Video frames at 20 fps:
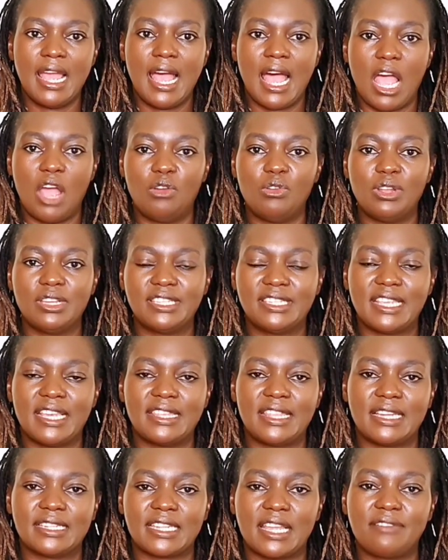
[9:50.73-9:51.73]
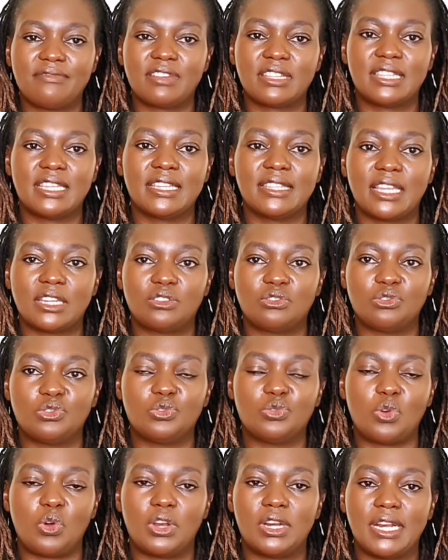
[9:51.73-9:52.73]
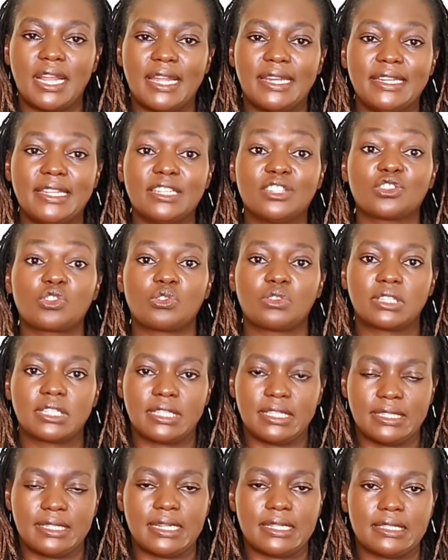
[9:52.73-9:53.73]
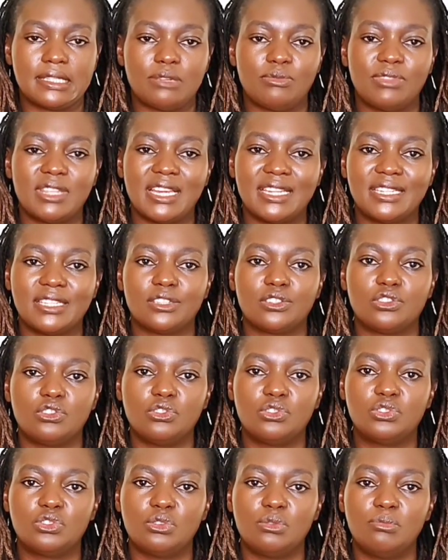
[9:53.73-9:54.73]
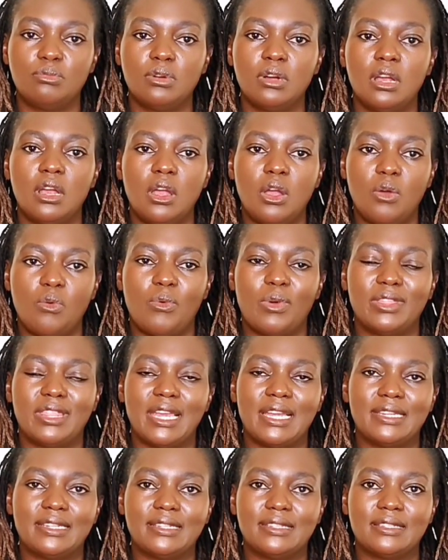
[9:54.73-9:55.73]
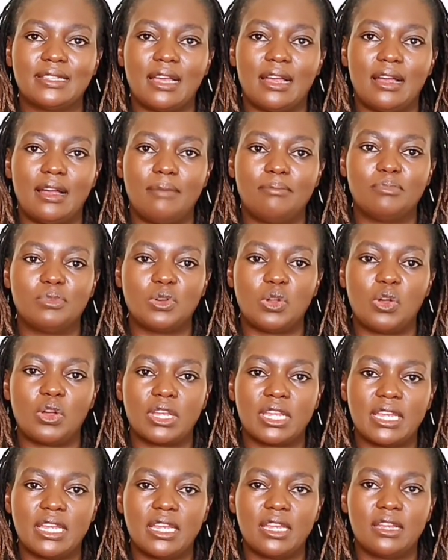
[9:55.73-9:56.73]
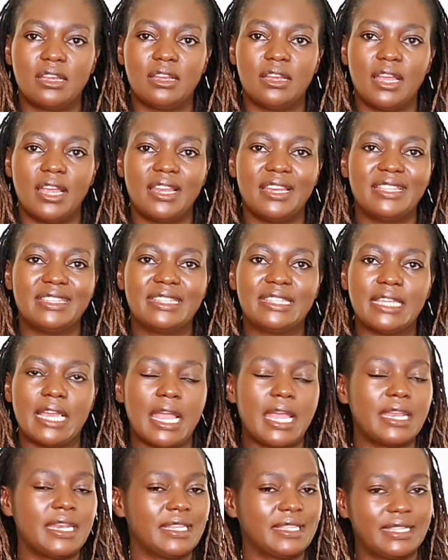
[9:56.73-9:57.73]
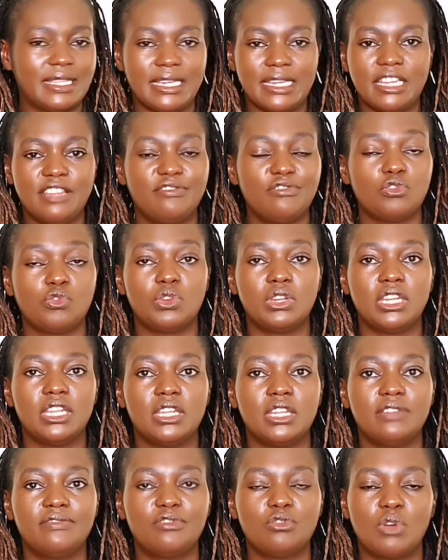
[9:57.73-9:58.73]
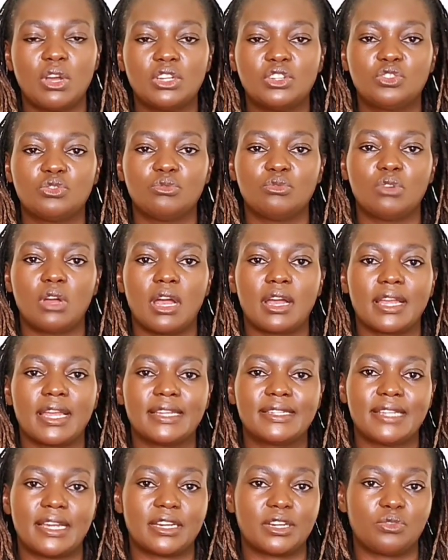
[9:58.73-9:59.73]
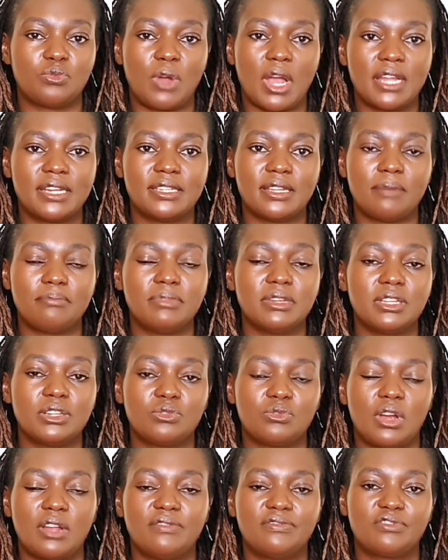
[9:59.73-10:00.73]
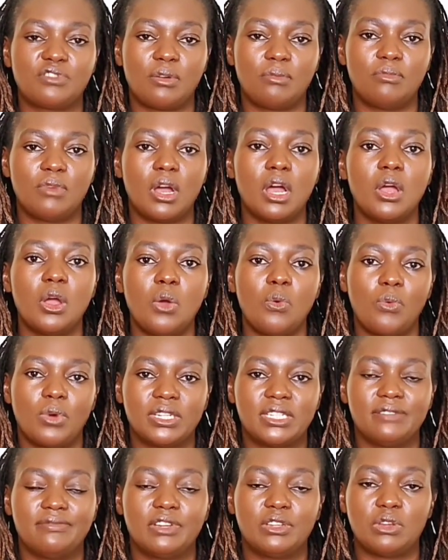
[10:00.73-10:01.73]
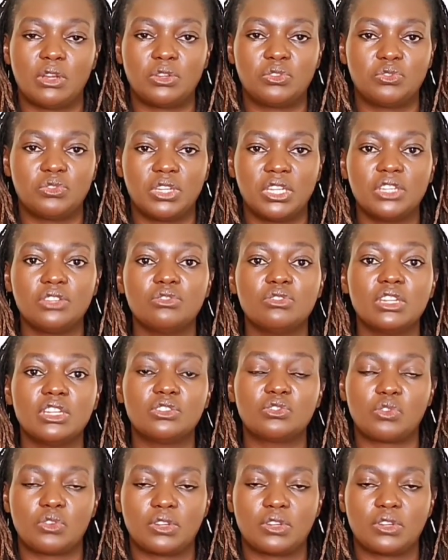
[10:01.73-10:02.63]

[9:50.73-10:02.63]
I always say that everything that you do online needs consistency, whether it is YouTube, whether it is blogging, anything. If you want to get a reward, a big reward from whatever you are doing, you need